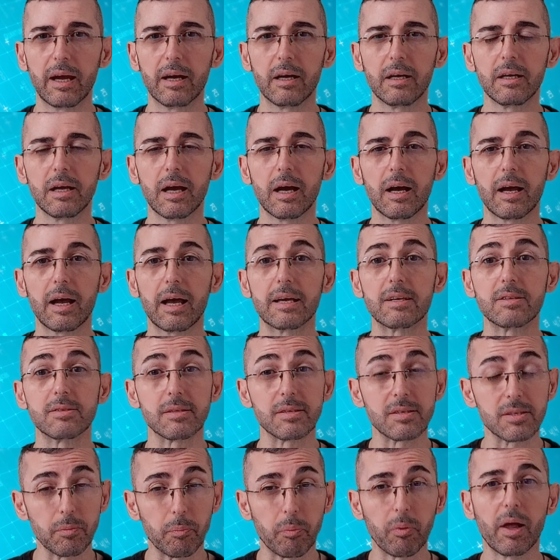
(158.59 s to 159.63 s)
area as
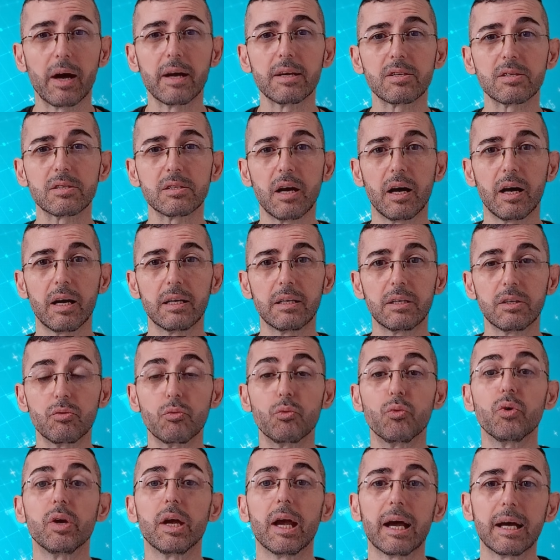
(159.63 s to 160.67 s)
the supply side
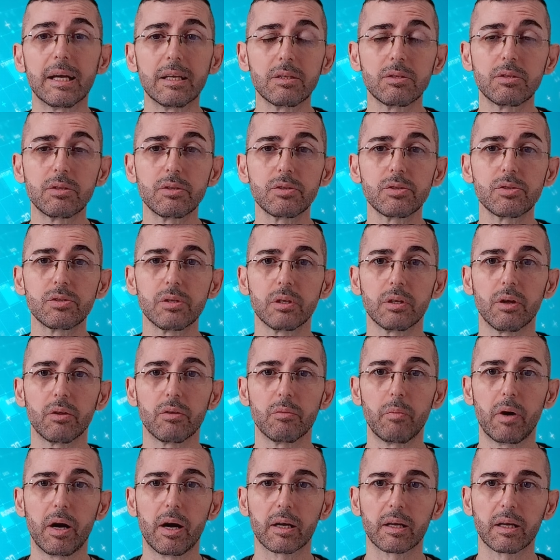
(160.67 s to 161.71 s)
re-enters
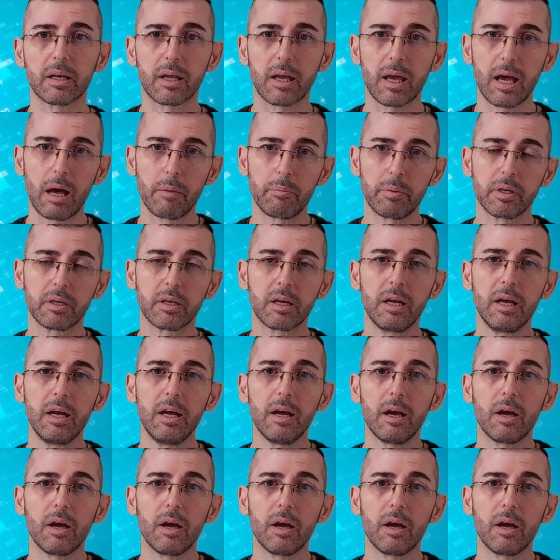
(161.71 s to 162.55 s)
the market, capping